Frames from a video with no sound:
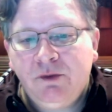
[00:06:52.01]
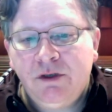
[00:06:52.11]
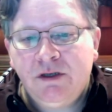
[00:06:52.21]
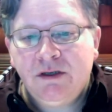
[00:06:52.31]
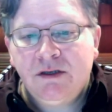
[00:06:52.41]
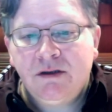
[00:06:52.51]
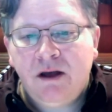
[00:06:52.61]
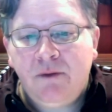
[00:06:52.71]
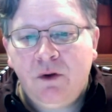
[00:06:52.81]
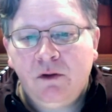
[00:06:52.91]
which is, I
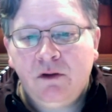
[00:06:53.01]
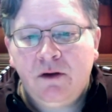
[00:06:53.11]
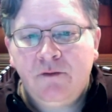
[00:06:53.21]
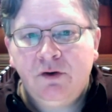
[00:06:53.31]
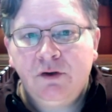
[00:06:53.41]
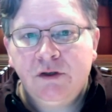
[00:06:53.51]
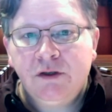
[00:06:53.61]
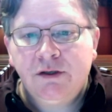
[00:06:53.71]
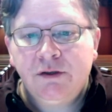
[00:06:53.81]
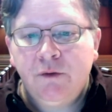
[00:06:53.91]
know a lot of churches
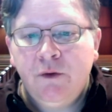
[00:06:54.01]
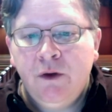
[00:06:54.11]
do.